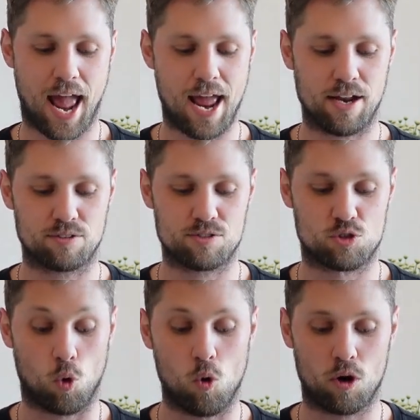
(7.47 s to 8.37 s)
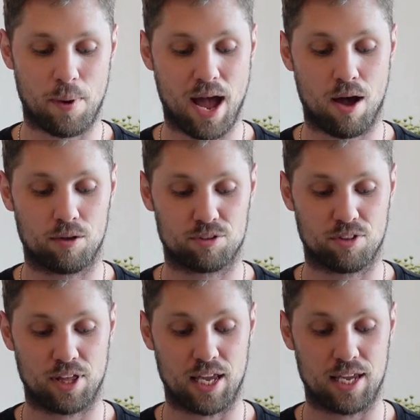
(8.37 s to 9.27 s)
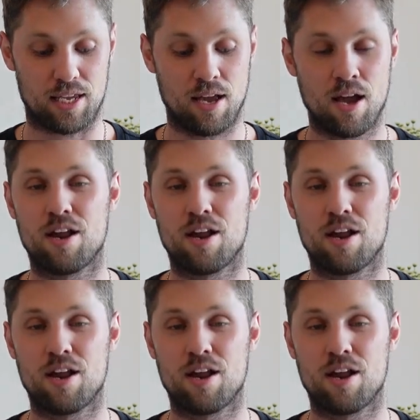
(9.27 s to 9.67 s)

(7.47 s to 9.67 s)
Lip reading: and talk about the